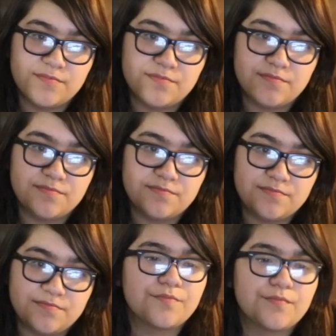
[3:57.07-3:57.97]

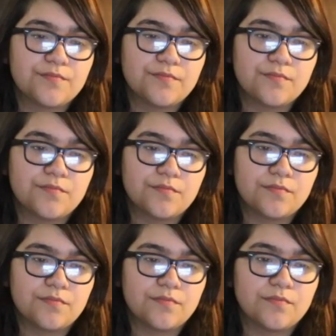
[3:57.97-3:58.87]

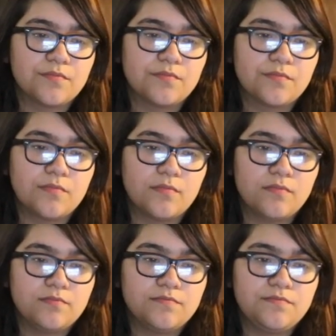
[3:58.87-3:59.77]

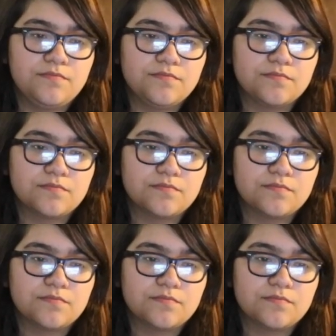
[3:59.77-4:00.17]
(silent)